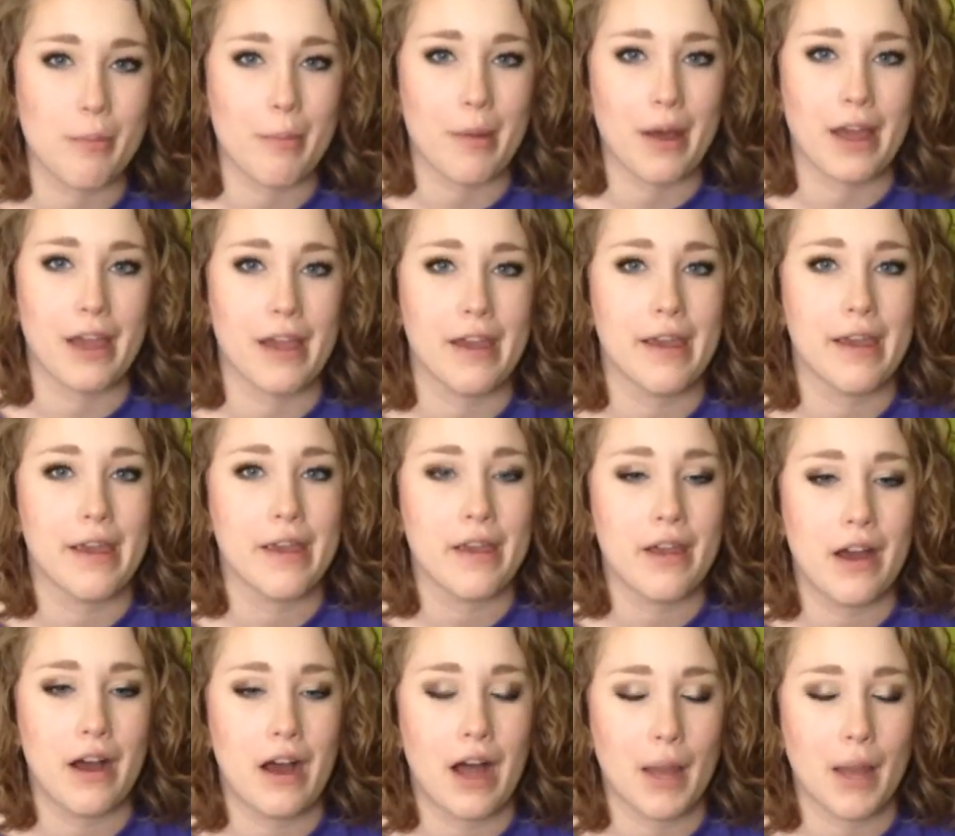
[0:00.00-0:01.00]
My
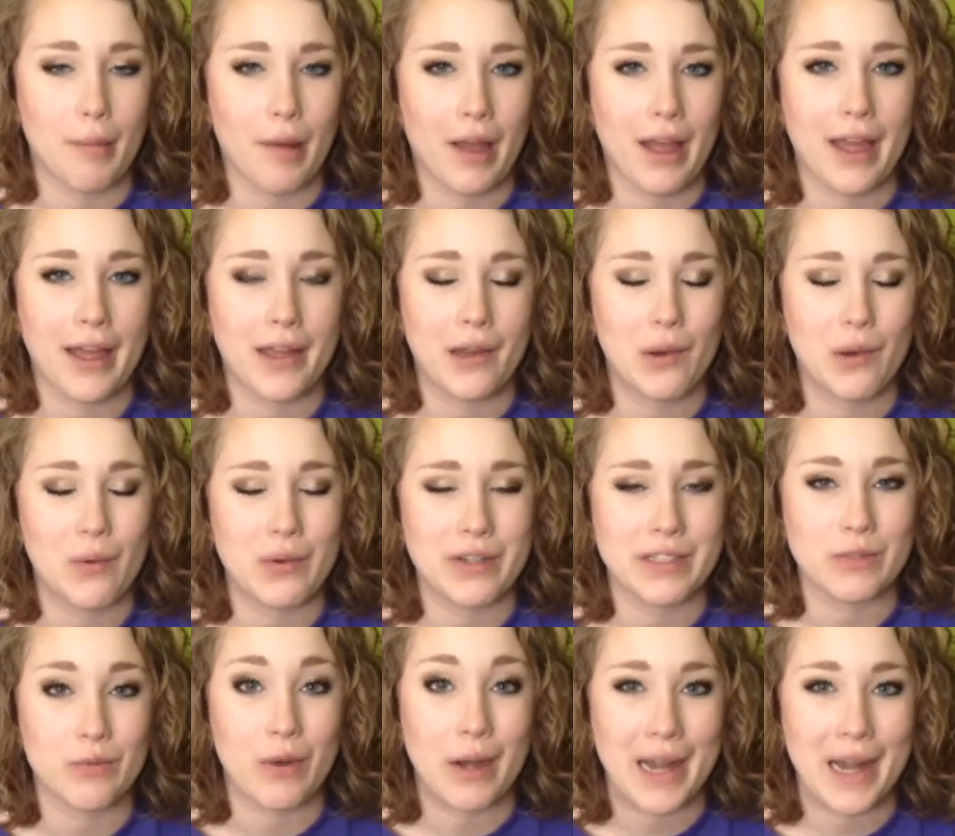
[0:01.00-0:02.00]
iPad
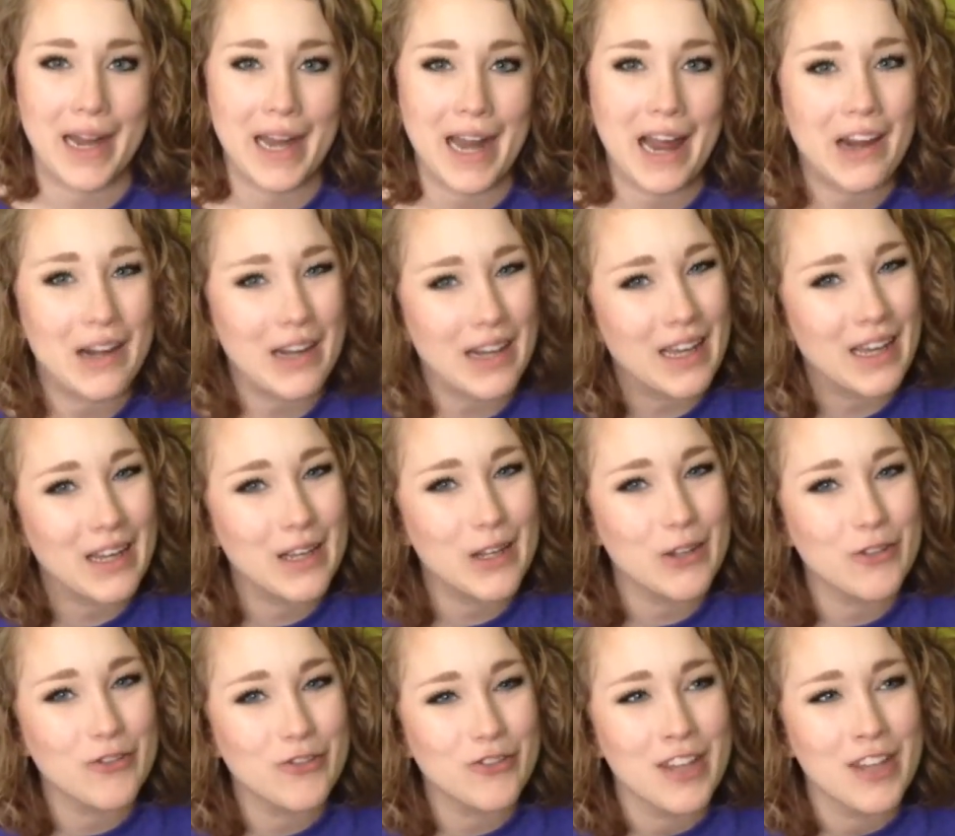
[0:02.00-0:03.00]
was running out
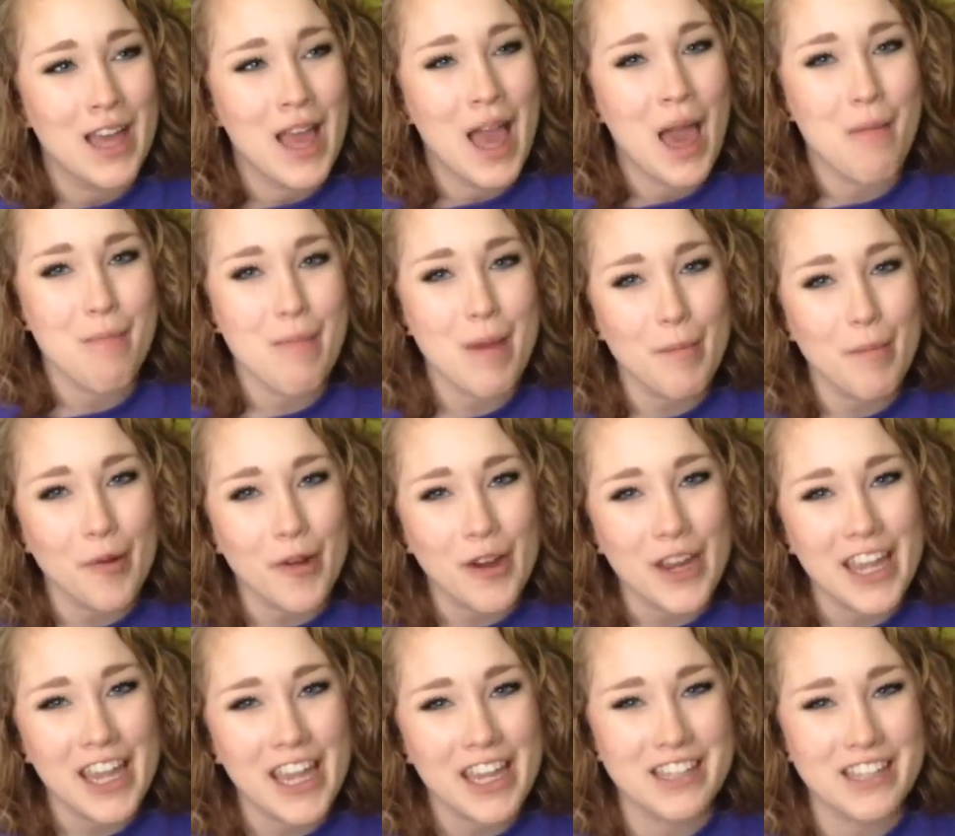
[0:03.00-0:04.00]
of
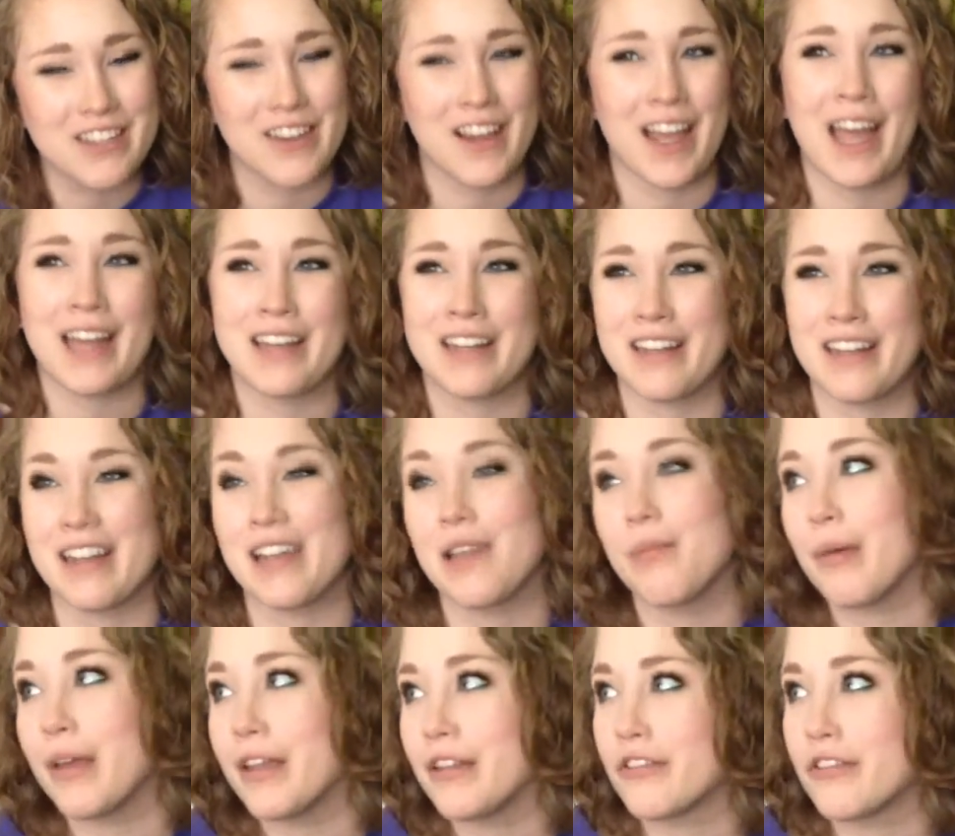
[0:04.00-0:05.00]
memory, so I had to delete
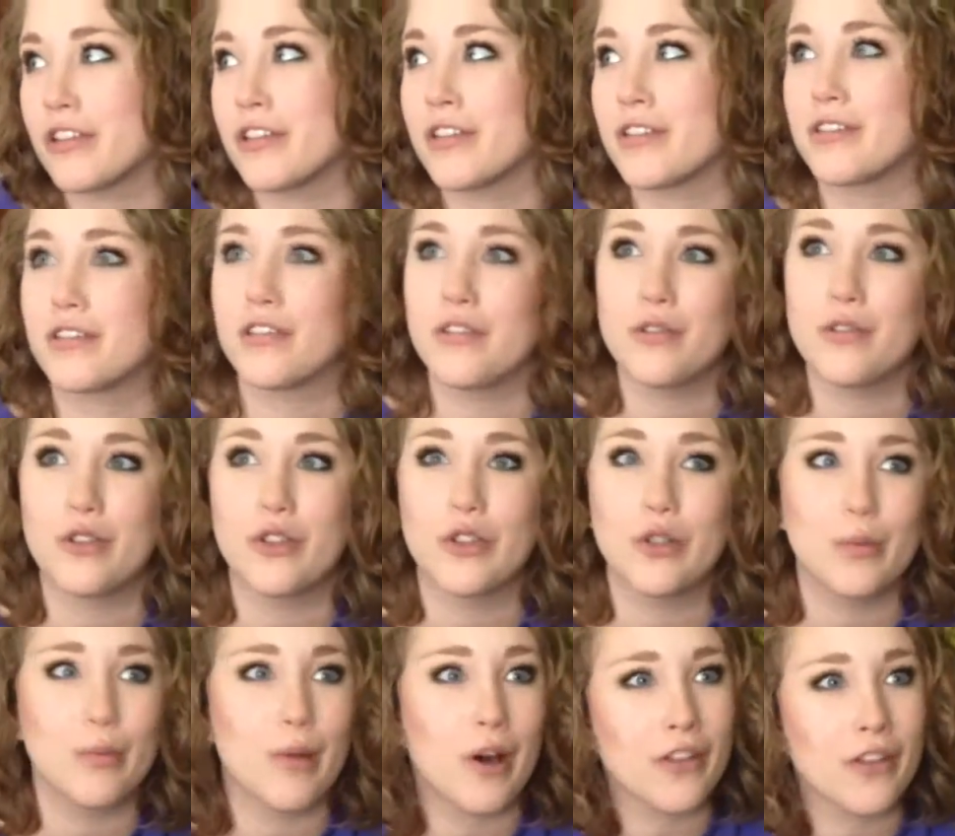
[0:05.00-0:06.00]
Pinterest,
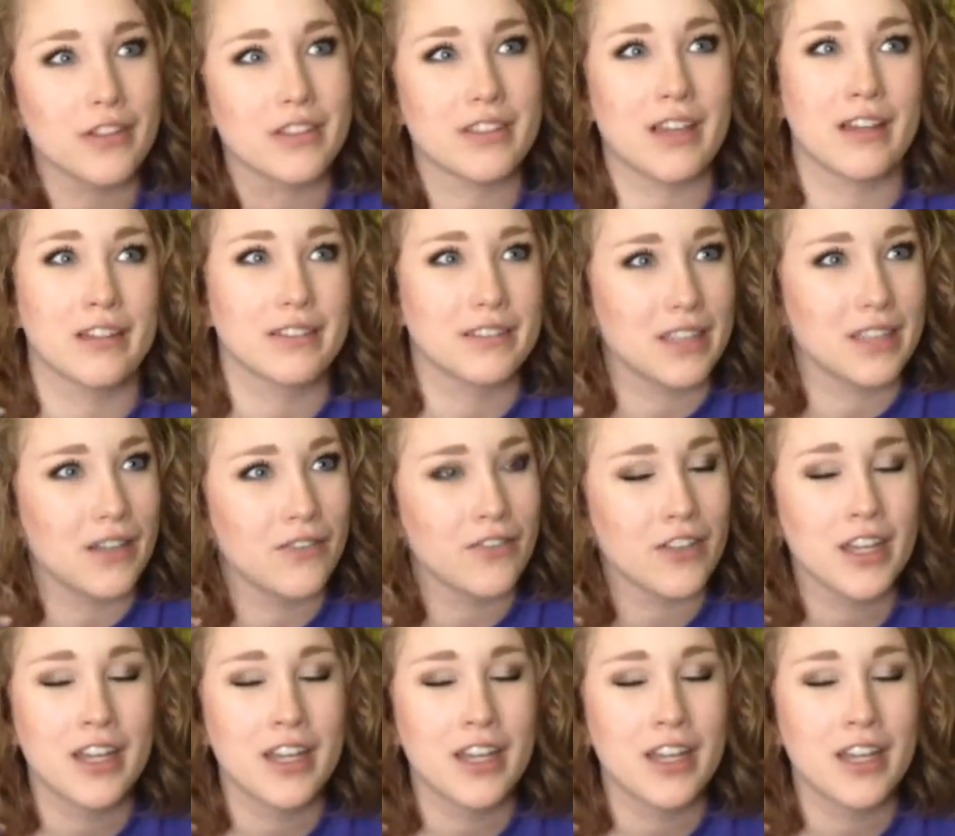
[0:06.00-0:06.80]
YouTube, all this kind of stuff.